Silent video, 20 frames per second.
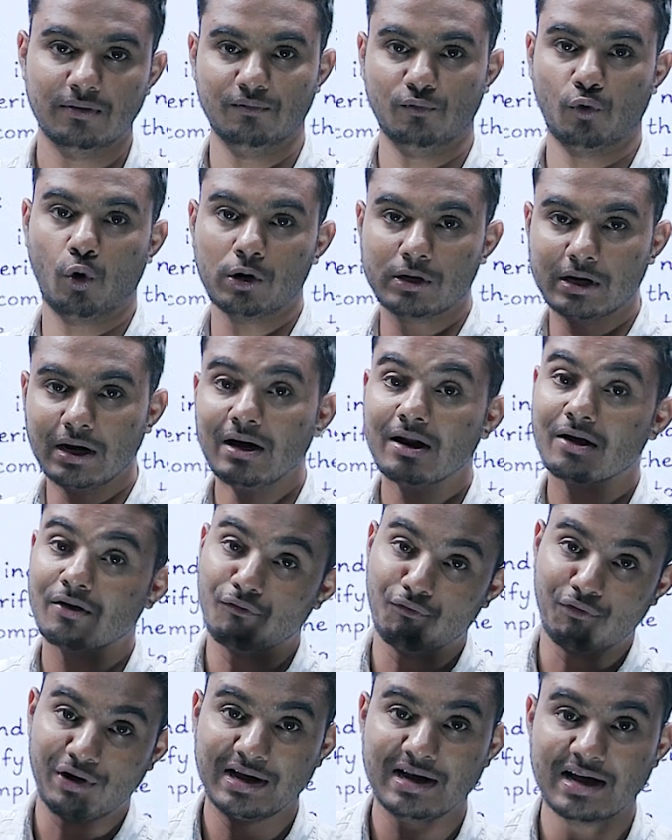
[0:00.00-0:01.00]
what and
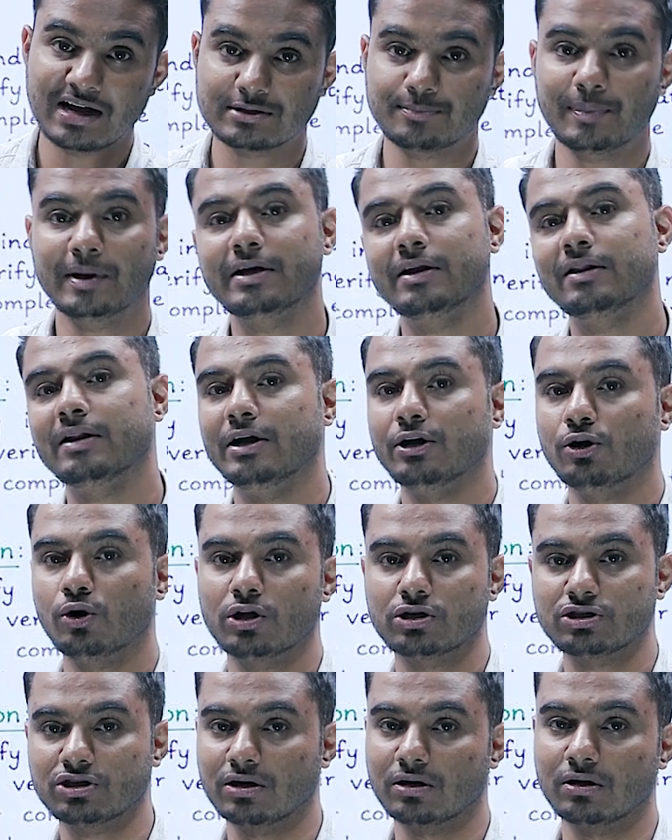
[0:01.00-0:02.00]
why aspect in the
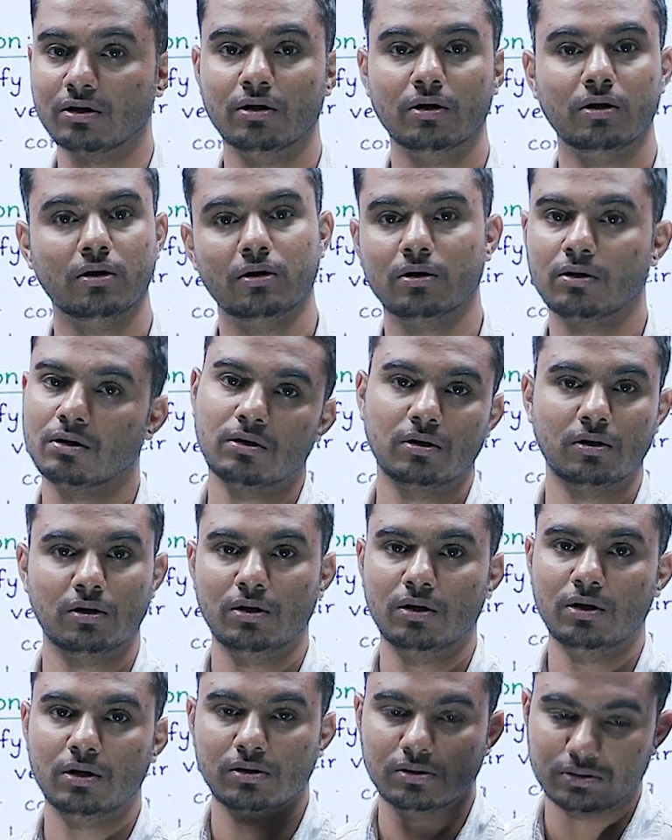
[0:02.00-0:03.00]
introduction.
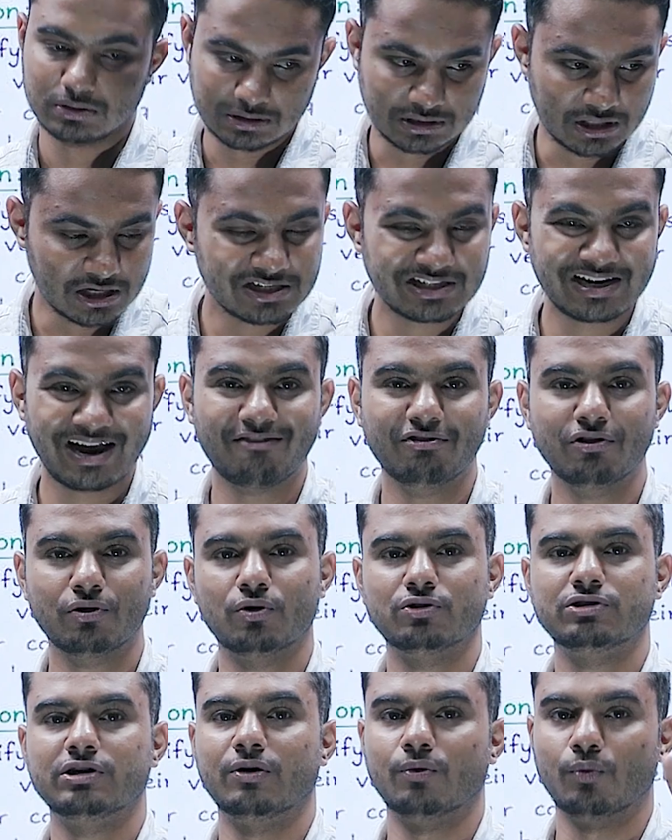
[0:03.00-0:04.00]
Just have the
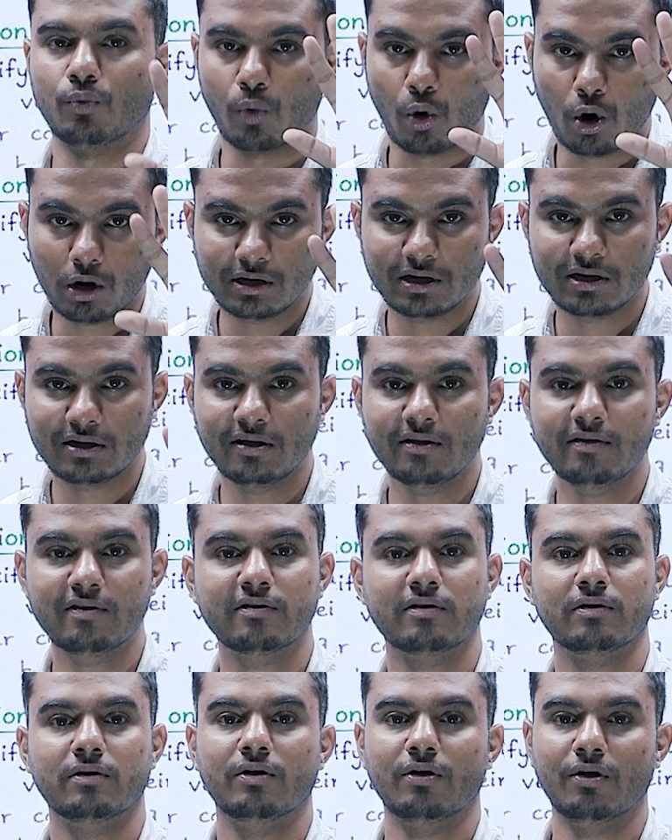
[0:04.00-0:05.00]
question, what it
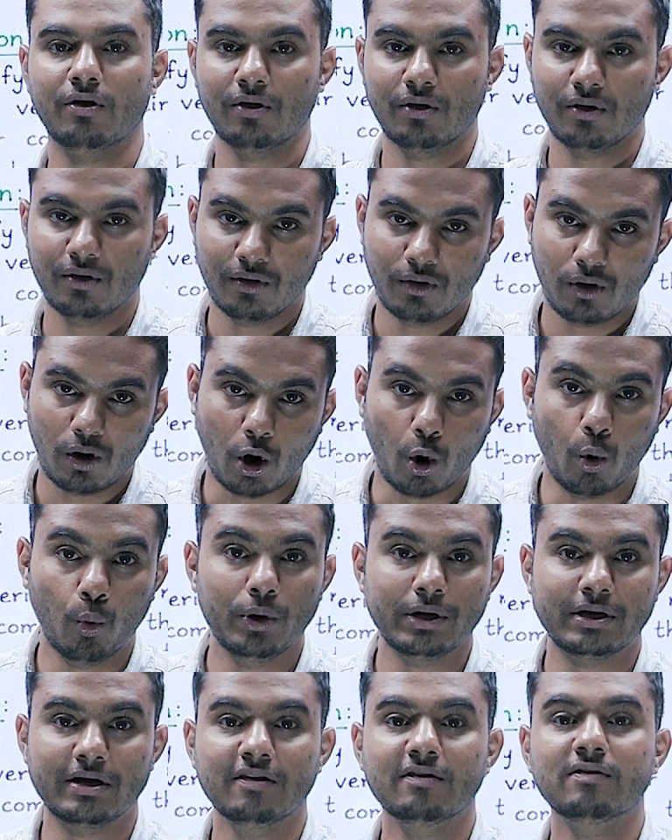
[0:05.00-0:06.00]
is,
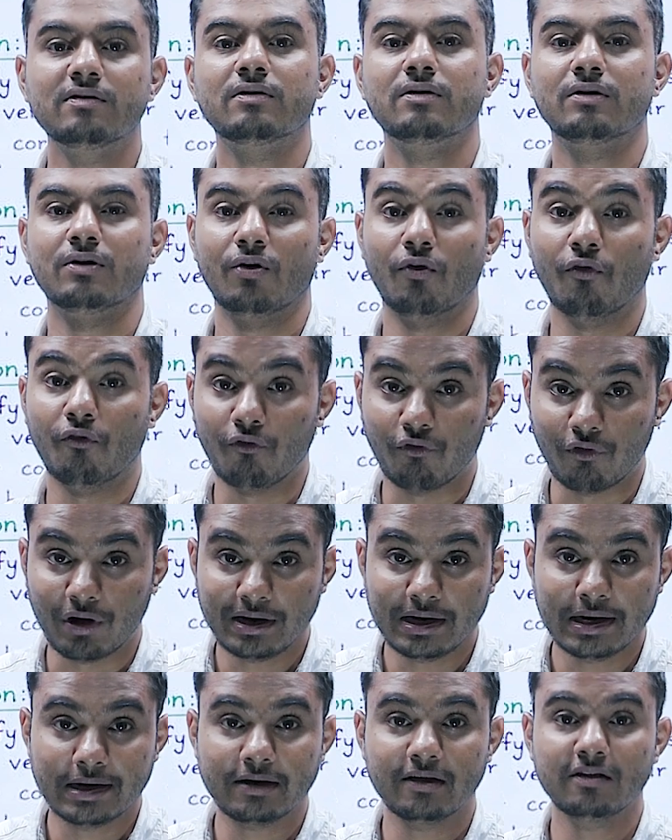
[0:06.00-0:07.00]
how it is,
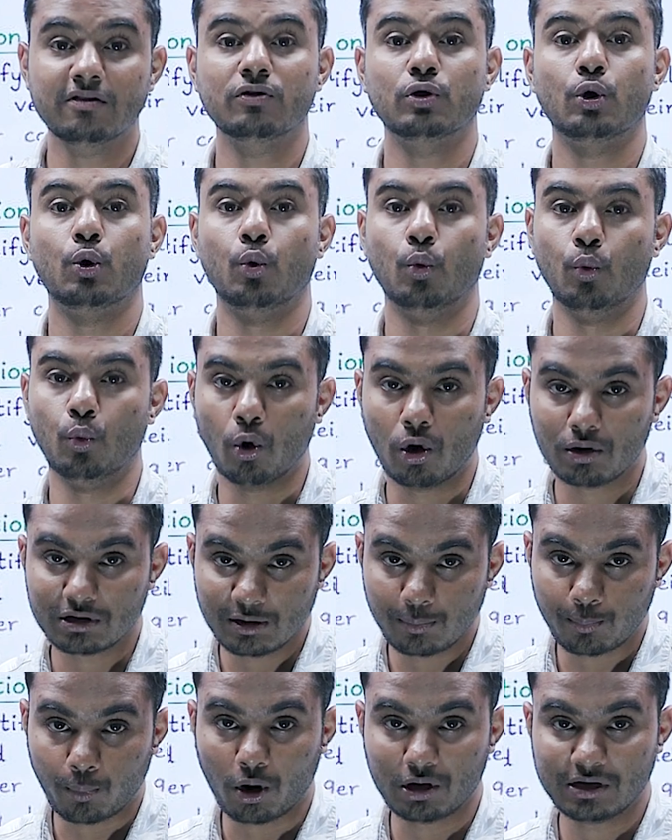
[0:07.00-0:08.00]
why it is, who are
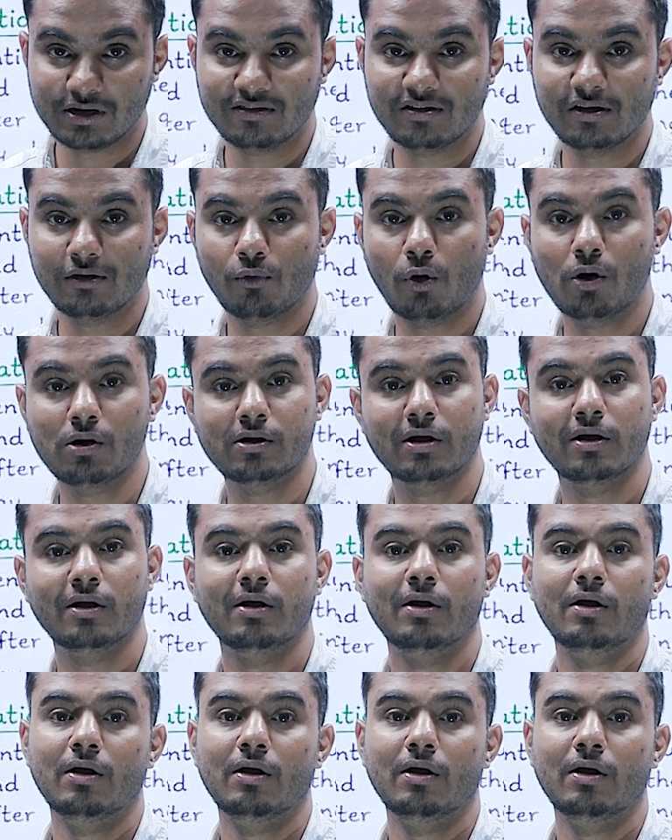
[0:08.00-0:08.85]
the parties involved,